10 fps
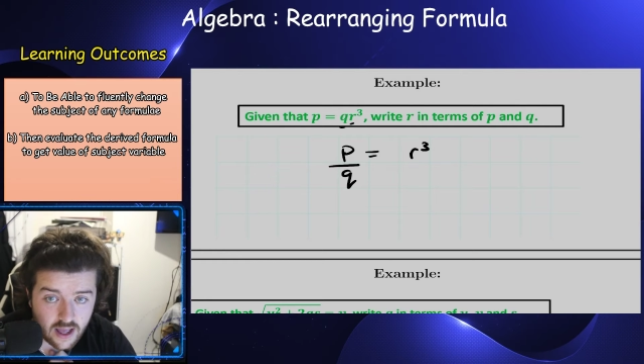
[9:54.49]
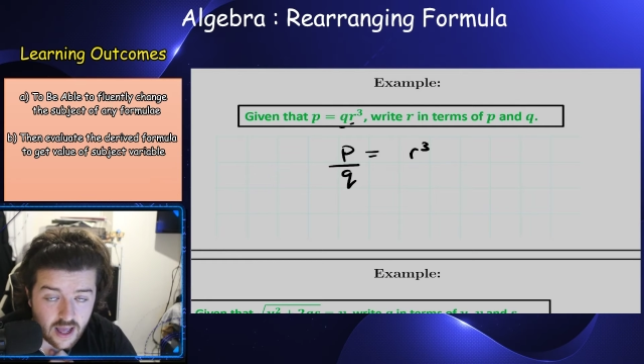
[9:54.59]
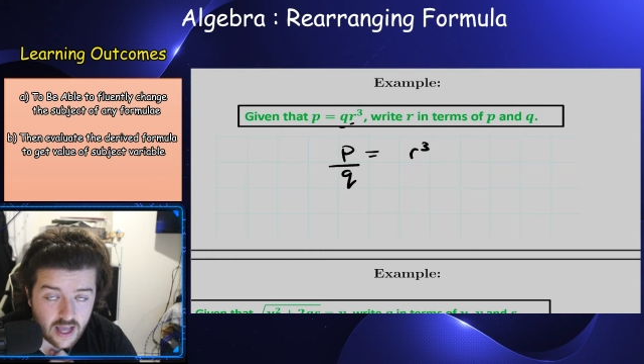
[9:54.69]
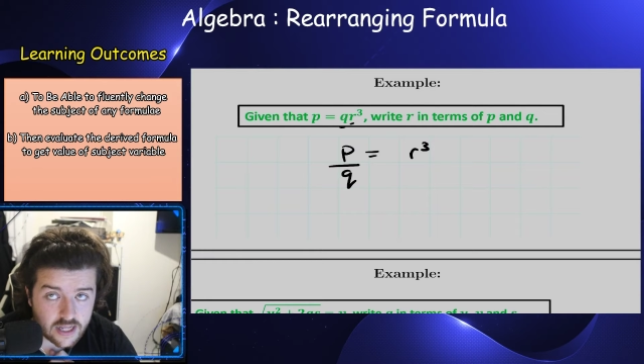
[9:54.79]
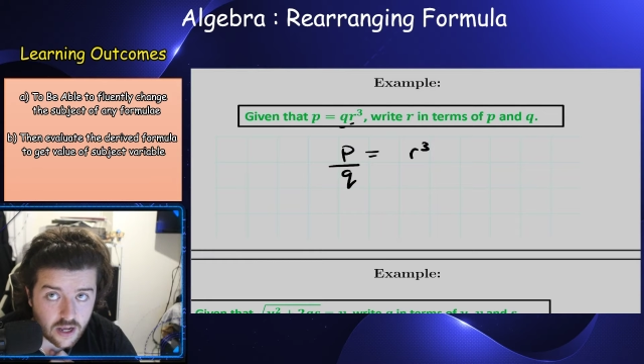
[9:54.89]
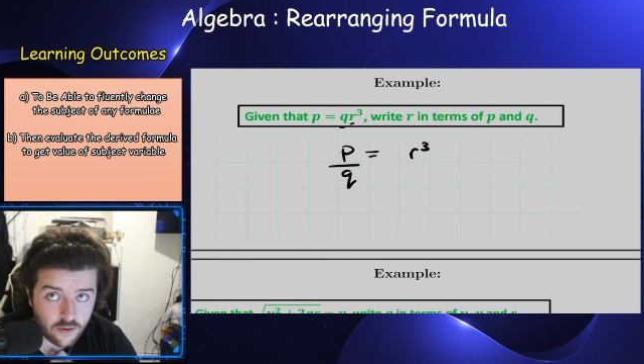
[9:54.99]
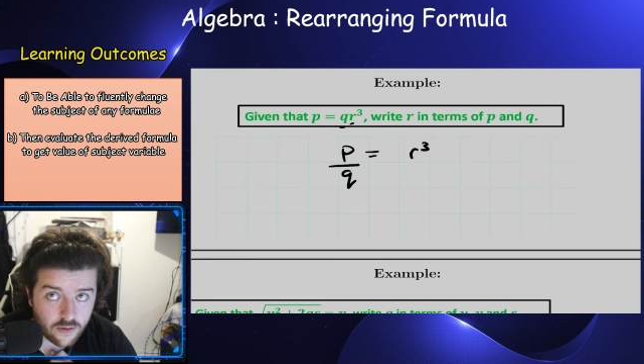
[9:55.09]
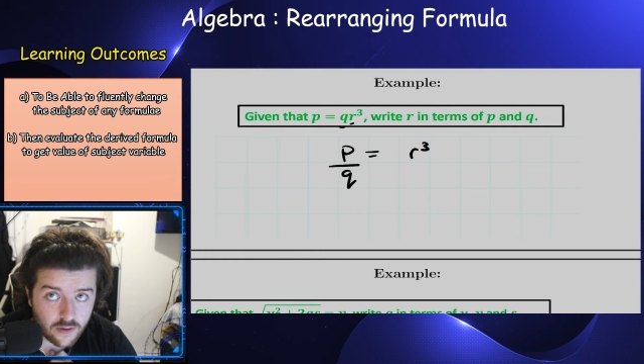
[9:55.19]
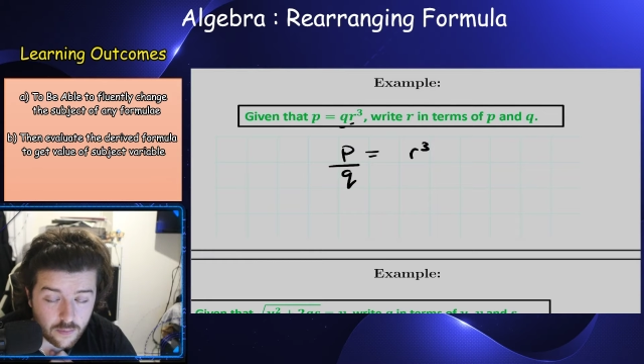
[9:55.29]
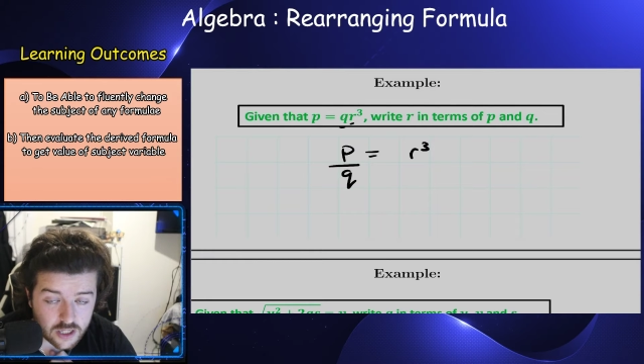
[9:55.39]
So
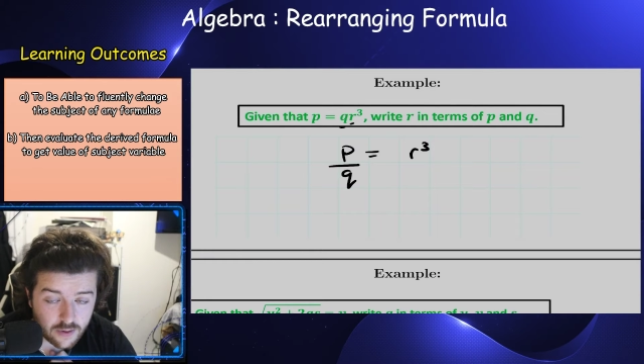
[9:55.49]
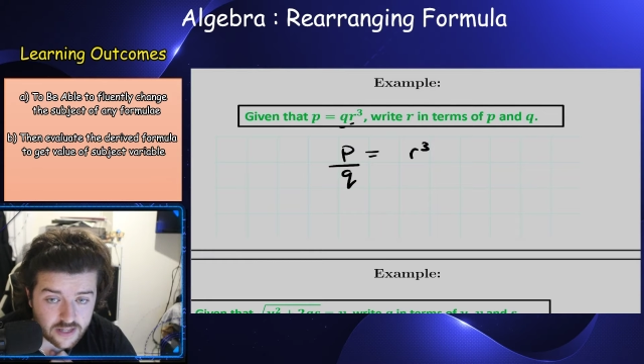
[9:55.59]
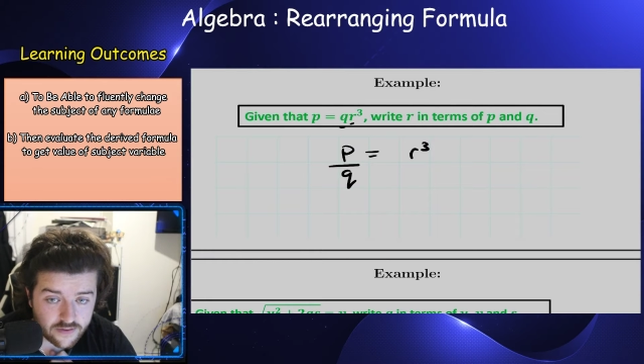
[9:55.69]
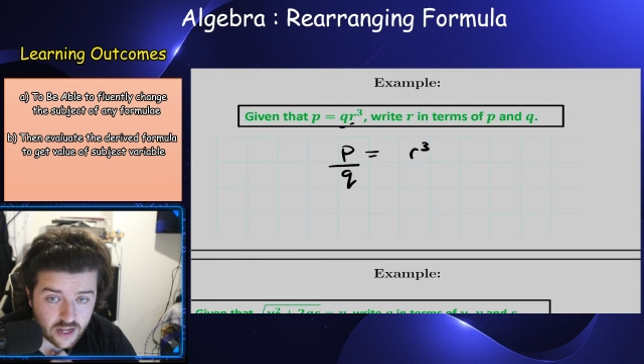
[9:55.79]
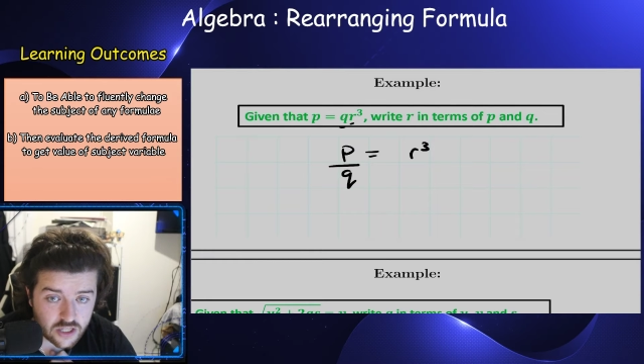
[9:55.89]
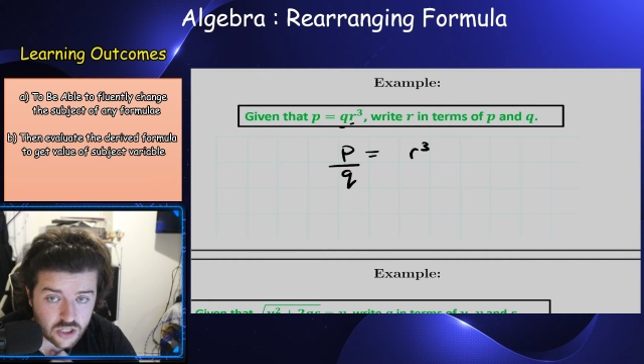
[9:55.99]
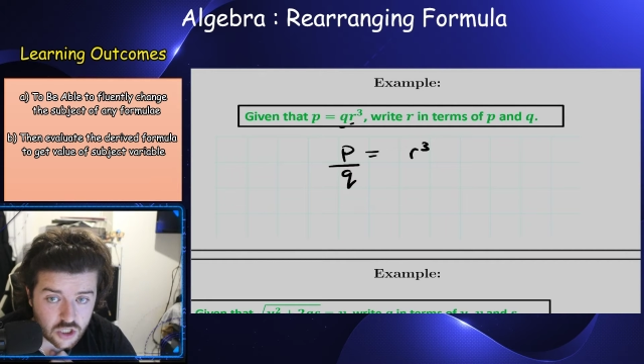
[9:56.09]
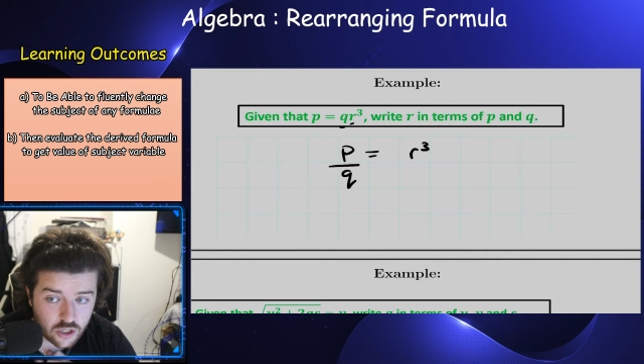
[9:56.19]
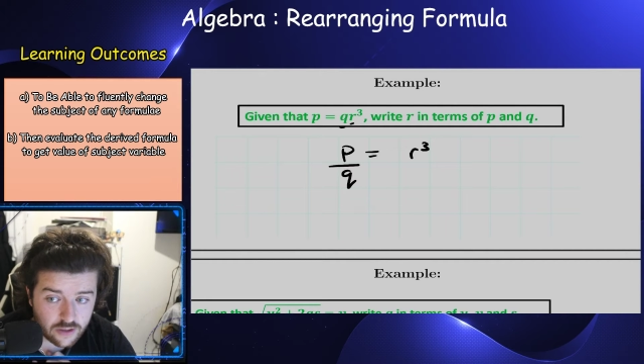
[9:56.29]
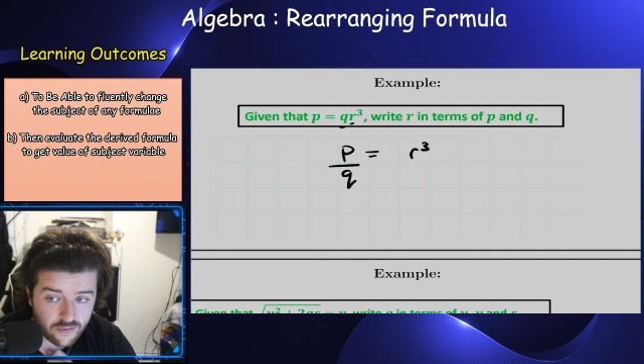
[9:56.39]
multiply, divide, and
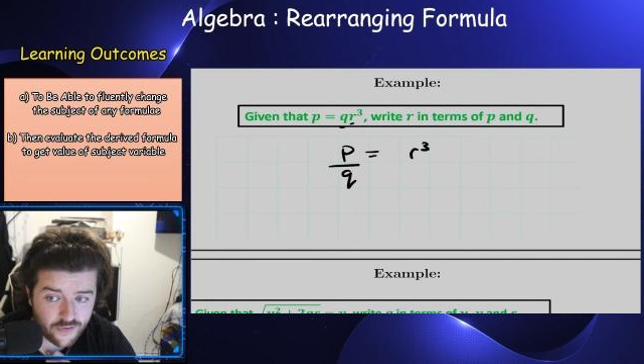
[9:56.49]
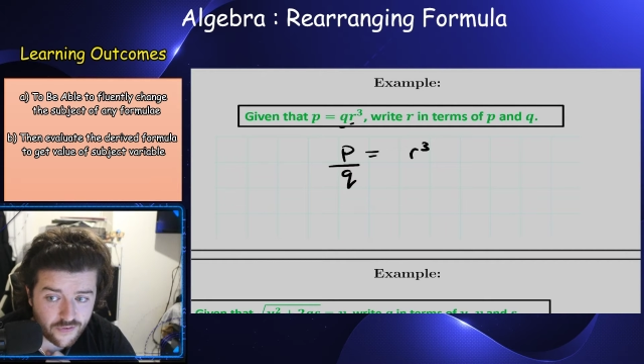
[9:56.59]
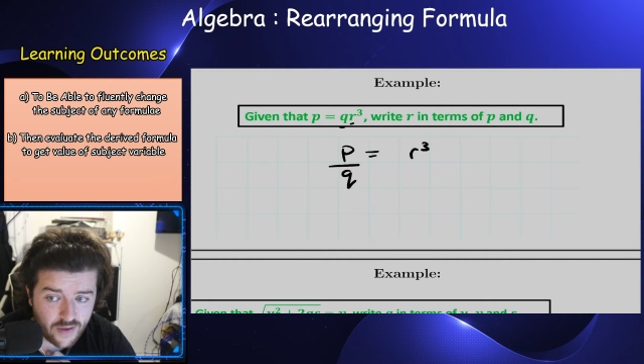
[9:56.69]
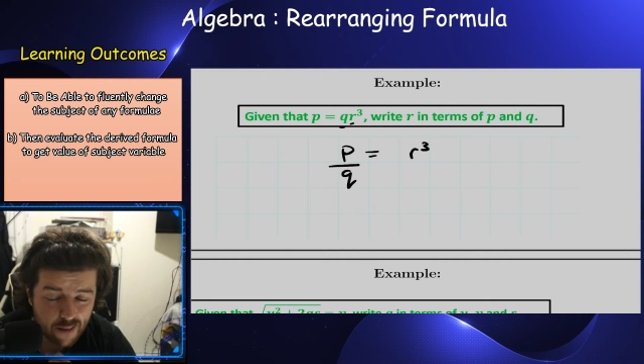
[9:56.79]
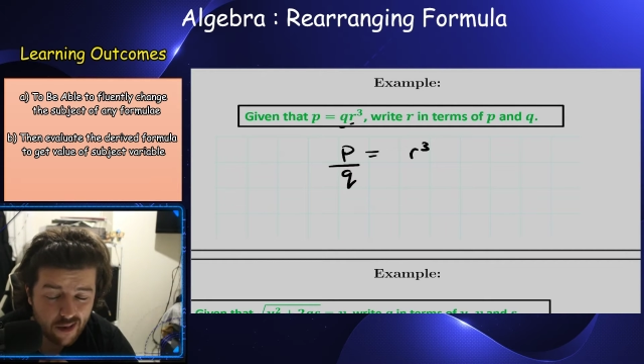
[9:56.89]
done. Fab.